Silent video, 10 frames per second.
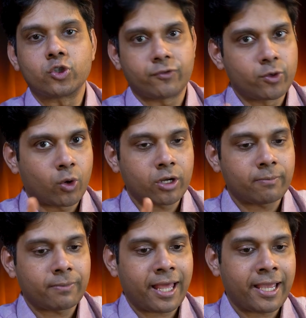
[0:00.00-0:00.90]
So if you want to
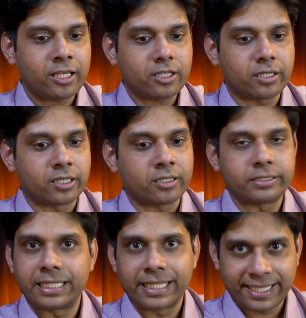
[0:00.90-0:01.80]
apply,
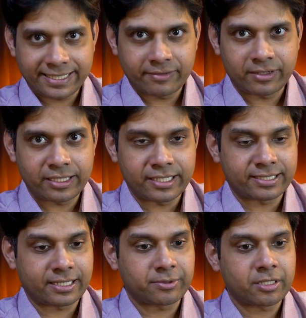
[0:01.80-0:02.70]
the link is given in the
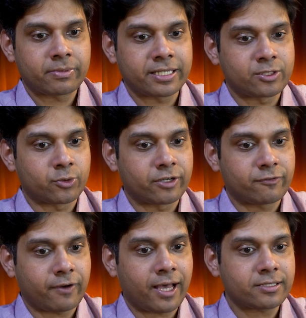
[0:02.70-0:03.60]
description. Please do it
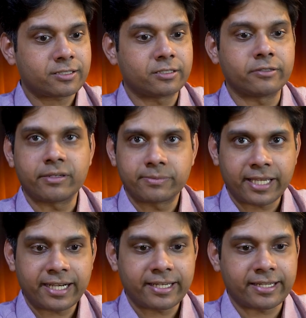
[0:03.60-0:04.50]
fast. The
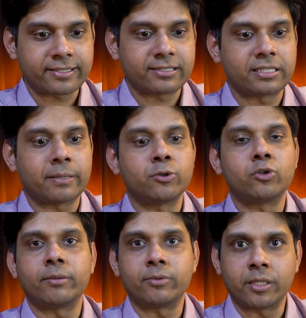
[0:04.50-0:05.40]
website is
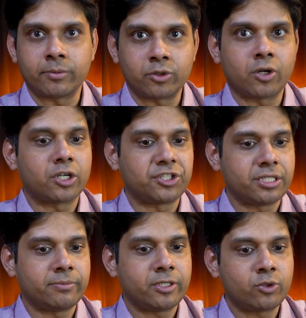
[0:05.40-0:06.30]

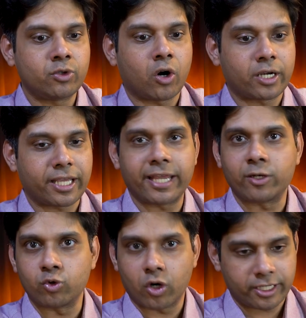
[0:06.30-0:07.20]

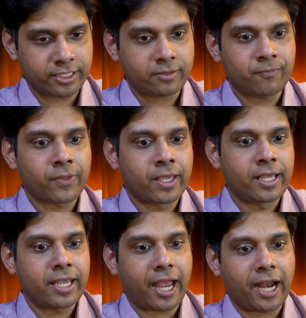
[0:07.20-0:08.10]
www.gbu.edu.in.
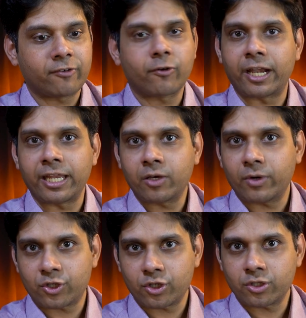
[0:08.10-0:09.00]
And for any
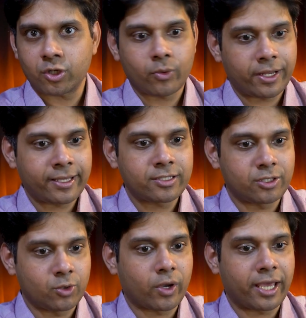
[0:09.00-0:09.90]
questions or
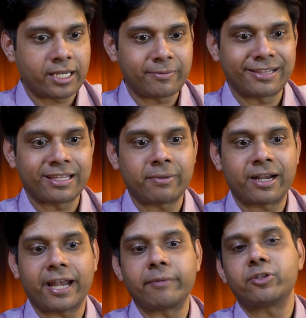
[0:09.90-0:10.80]
queries, you can email them
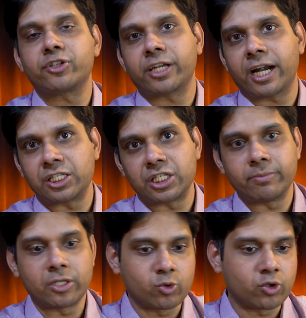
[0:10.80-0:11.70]
at
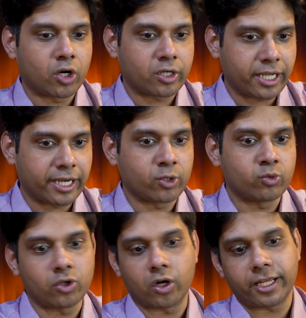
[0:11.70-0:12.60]

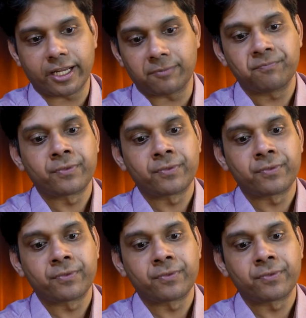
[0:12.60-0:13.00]
admission@gbu.edu.in.